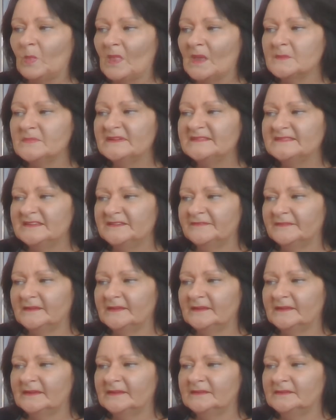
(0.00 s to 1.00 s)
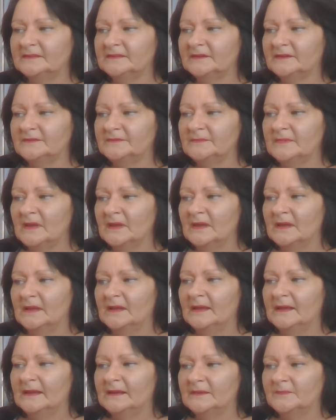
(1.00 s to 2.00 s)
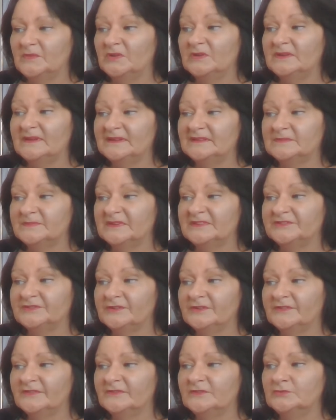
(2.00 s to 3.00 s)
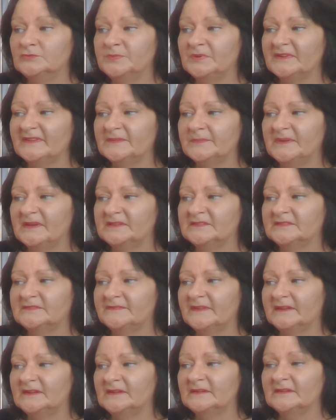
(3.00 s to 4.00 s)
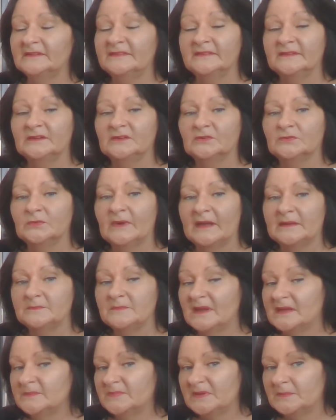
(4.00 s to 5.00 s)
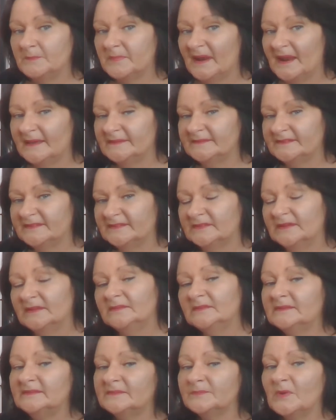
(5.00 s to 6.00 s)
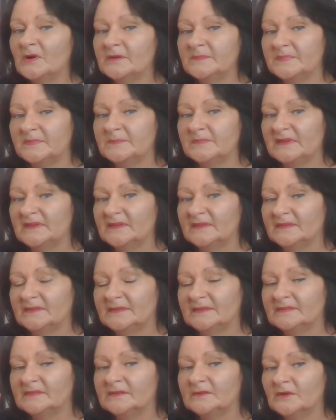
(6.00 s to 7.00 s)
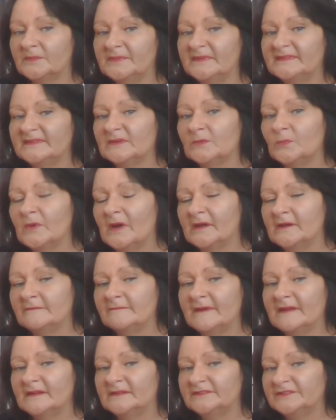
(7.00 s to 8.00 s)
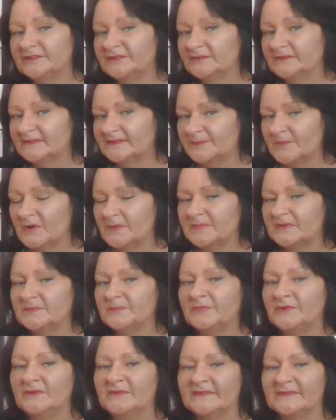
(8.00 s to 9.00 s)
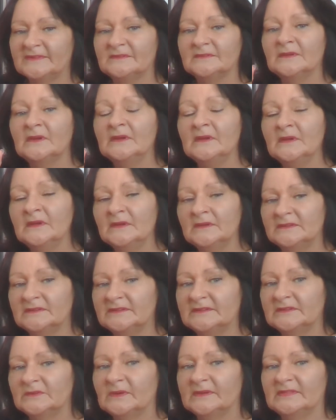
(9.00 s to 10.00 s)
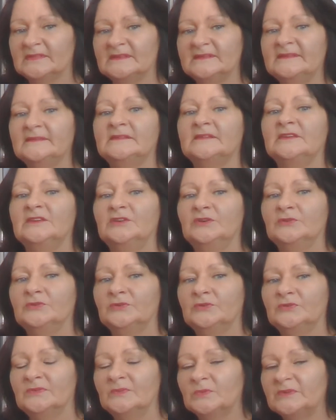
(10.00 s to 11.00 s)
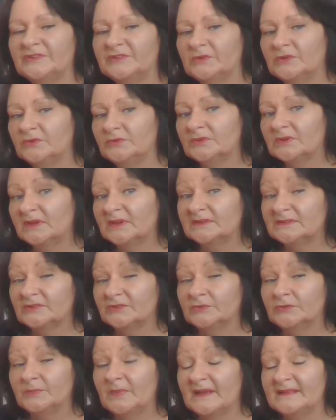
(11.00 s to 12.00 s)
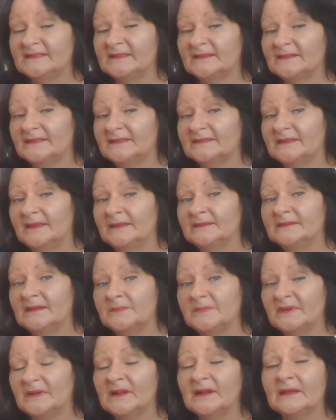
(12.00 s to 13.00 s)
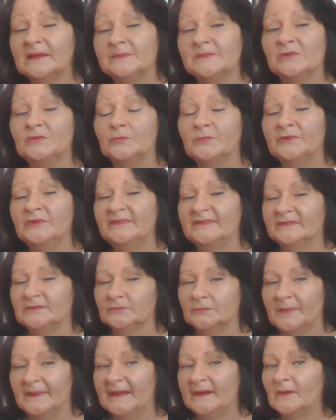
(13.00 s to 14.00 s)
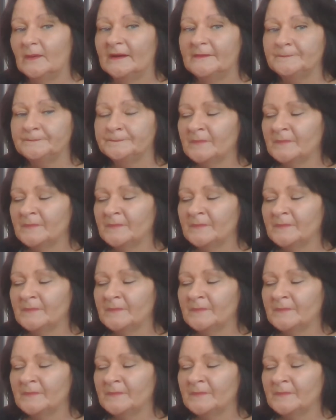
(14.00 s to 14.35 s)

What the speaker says: But definitely, you know, you need to be truthful, perspective, analytical, and maybe blunt. And this might be the opposite way around too. This might be a person doing this to you, which you need to basically stand up and claim your personal power.